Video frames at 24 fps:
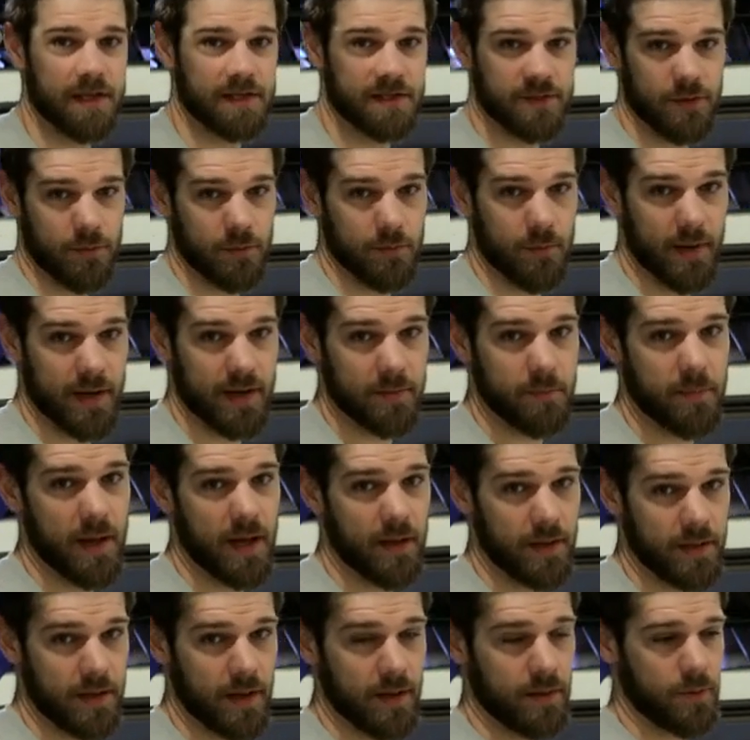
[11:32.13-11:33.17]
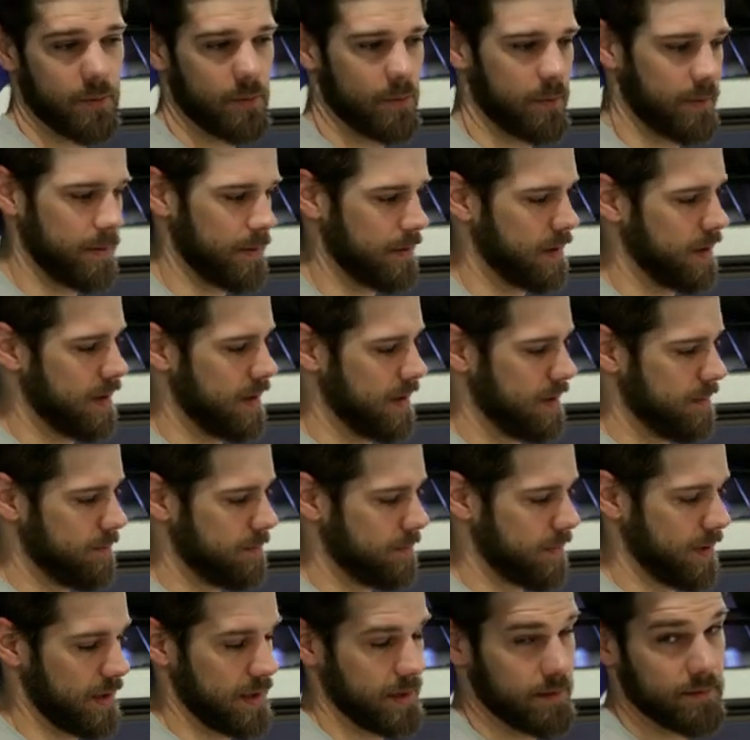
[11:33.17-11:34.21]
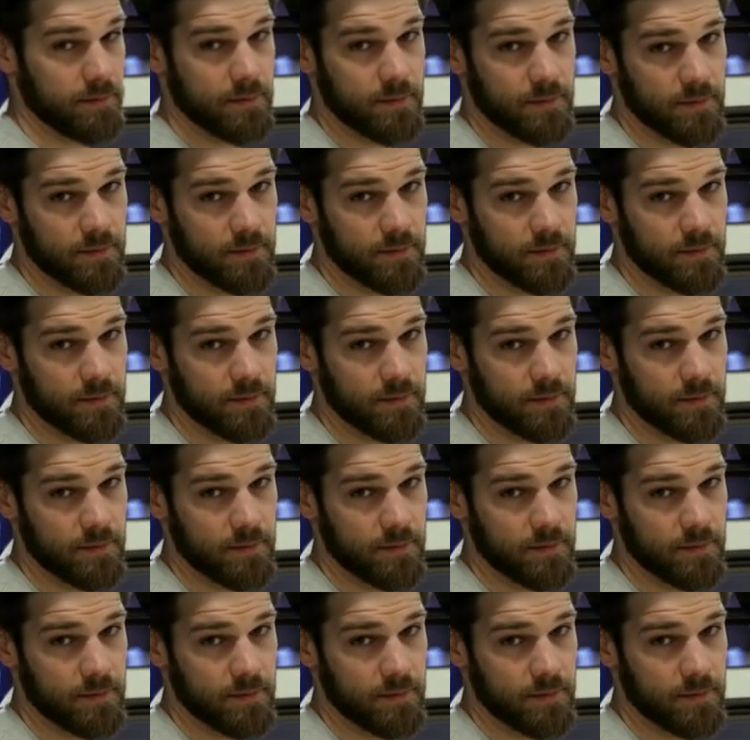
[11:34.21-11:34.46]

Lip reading: I sold my Pelican cooler, but